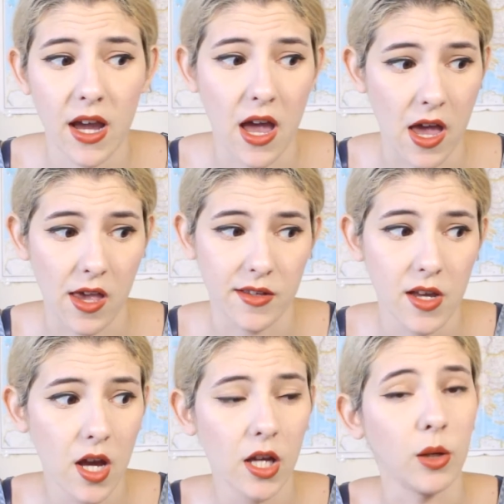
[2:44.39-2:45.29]
and
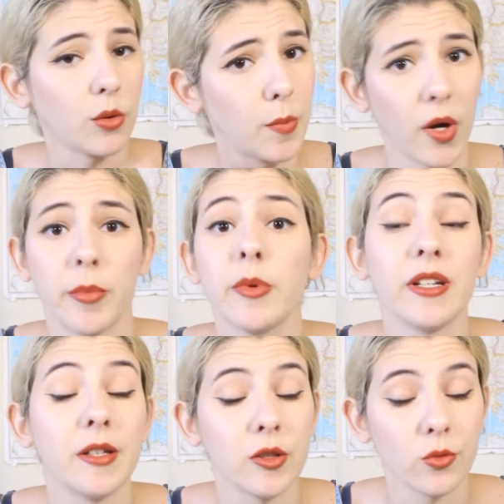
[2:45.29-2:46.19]
it will
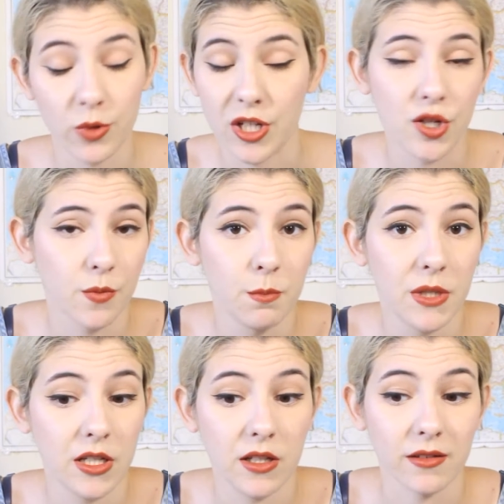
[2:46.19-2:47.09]
probably reach
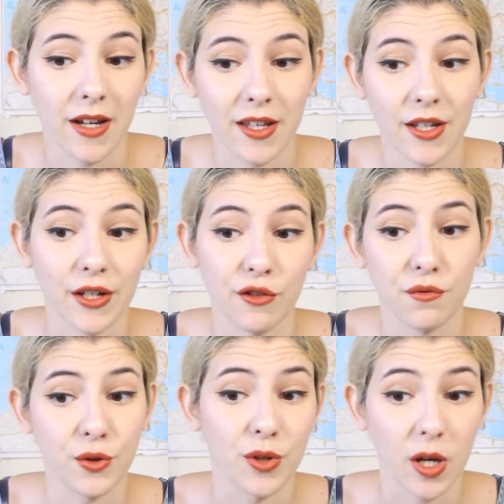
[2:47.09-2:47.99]
me like in a
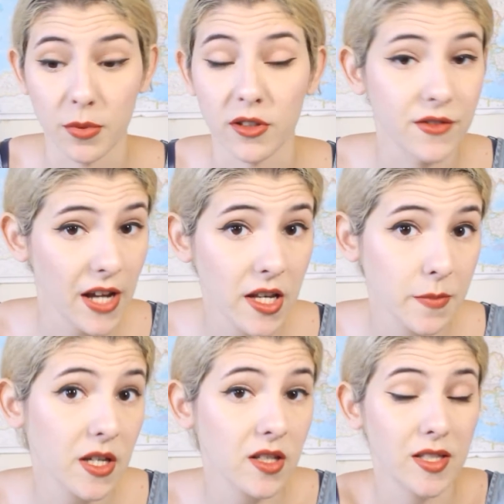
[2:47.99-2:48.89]
couple of days
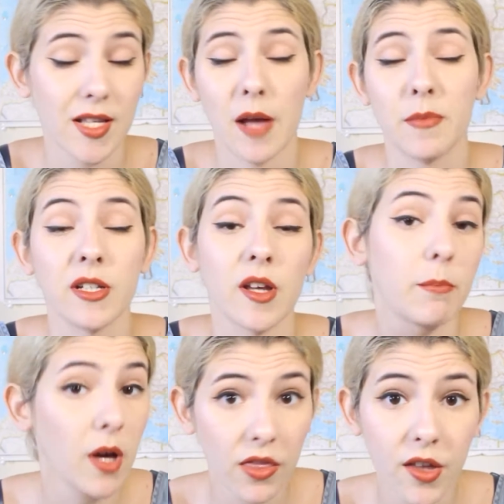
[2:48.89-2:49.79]
because it had been a
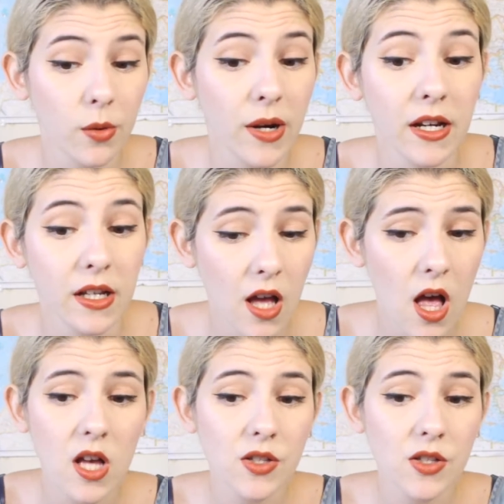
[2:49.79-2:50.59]
month already.